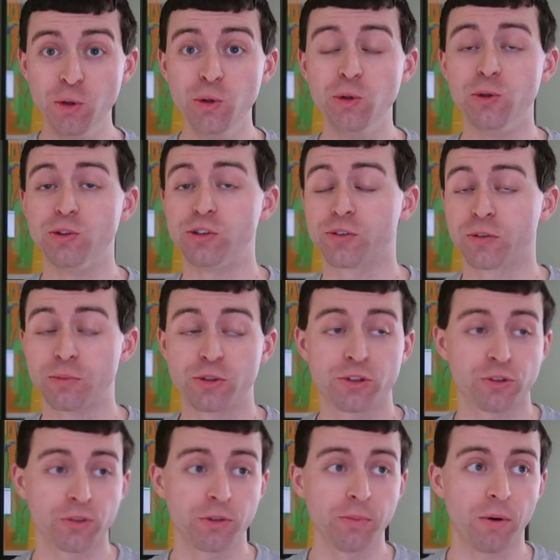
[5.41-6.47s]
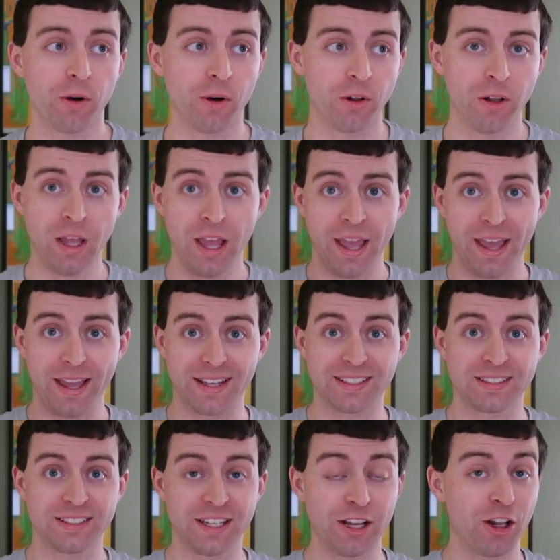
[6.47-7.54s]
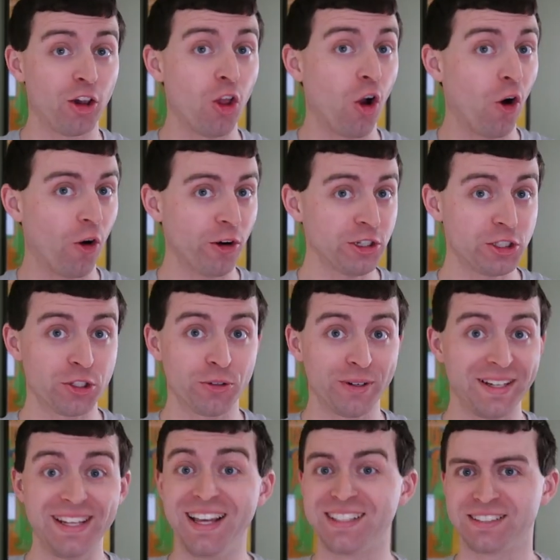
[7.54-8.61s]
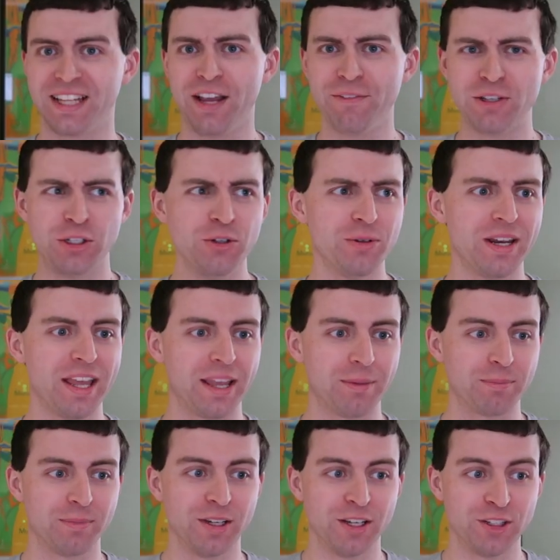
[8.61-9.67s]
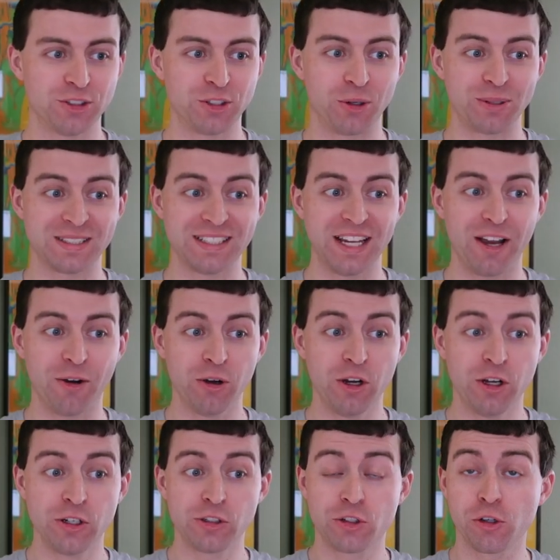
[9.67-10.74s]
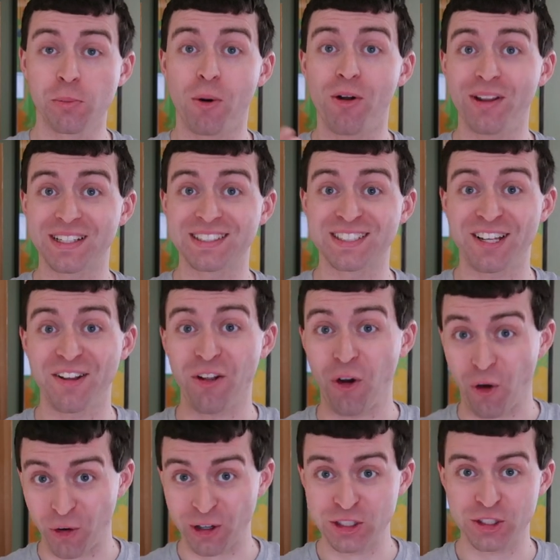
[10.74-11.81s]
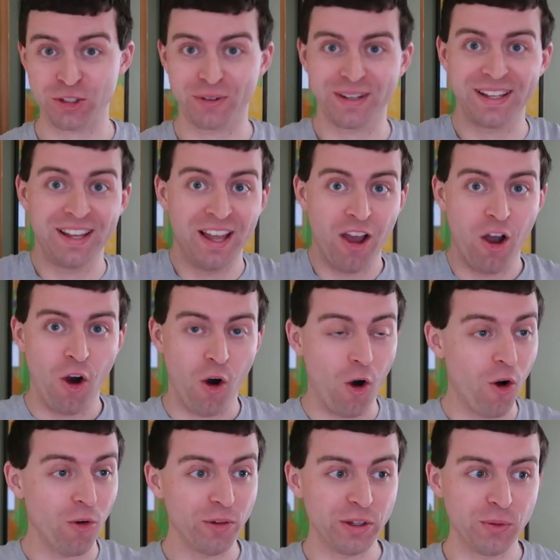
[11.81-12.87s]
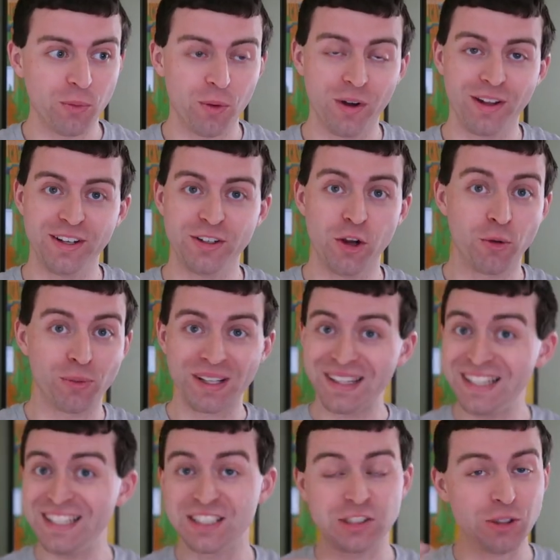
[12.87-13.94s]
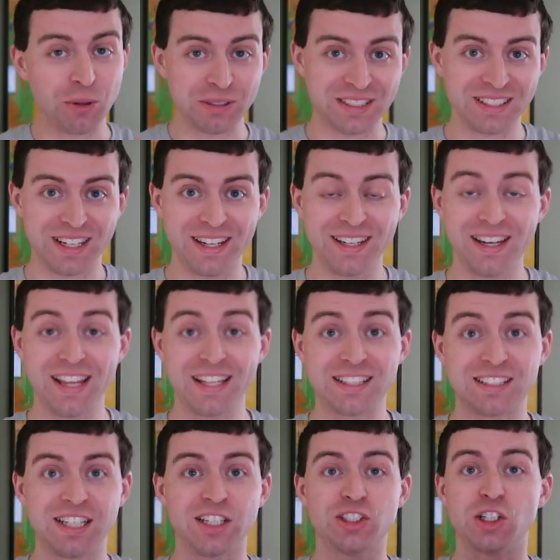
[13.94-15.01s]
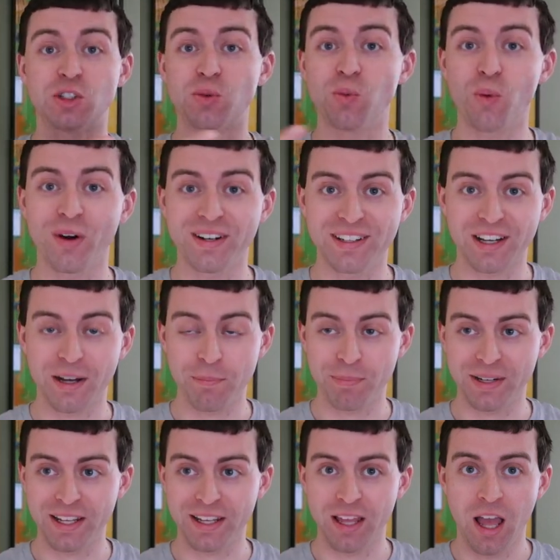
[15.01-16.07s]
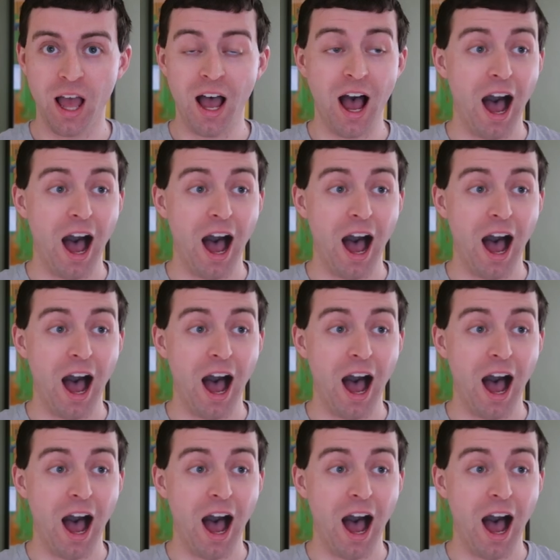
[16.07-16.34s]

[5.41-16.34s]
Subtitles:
news from TRU Ball Axcel Archery. Yes, they have a new name, so it's now TRU Ball Axcel Archery, all in one, no release, no site, it's just one company,